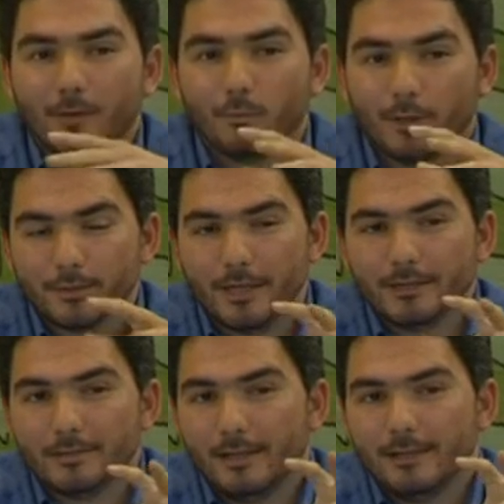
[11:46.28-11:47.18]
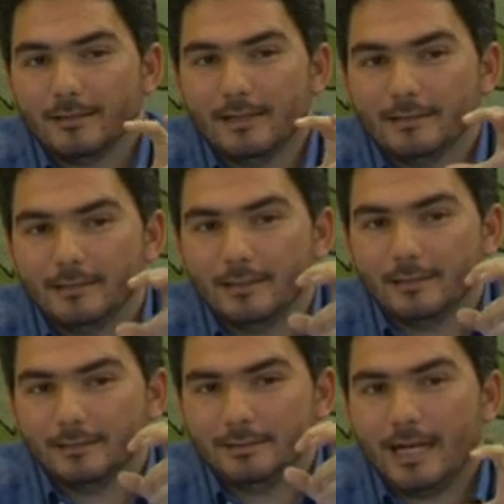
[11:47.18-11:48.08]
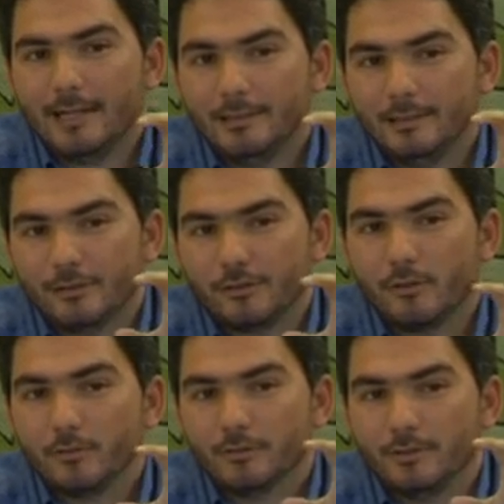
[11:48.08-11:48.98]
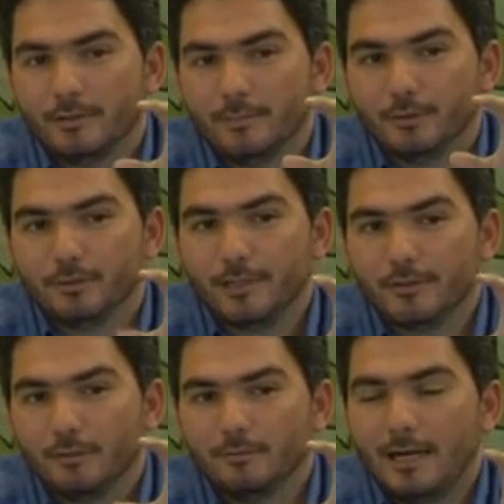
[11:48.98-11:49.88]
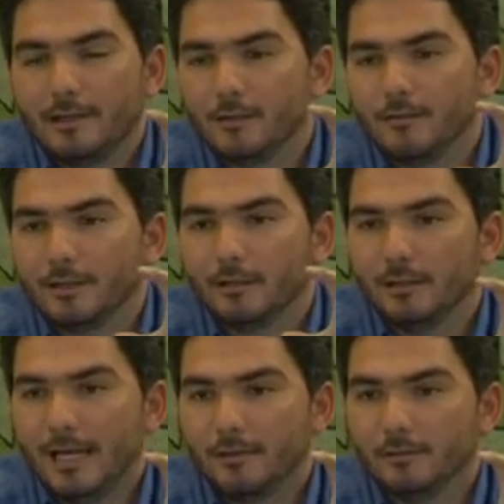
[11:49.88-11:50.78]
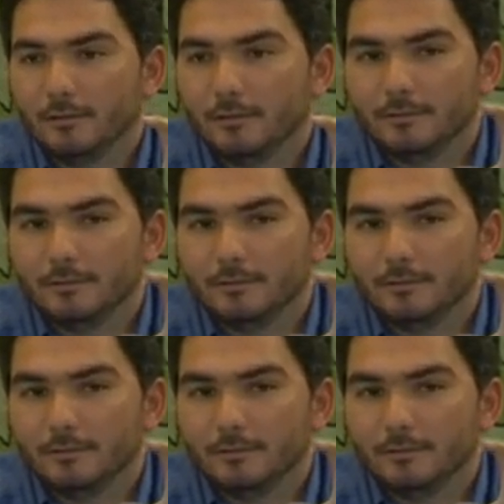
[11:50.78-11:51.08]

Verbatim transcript: What I'm trying to say is that th that shows the potential value of the collateral.